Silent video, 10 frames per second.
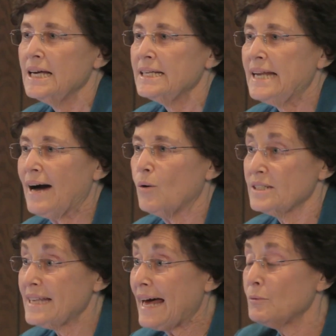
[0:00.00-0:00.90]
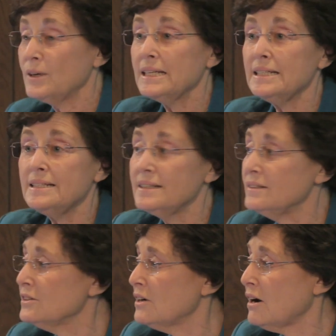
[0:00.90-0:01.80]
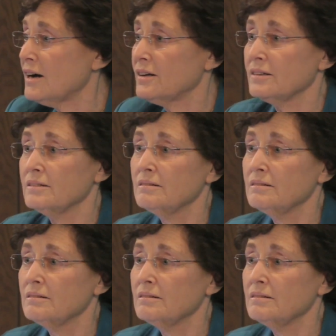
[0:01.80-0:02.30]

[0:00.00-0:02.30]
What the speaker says: Now, was that one easier or harder?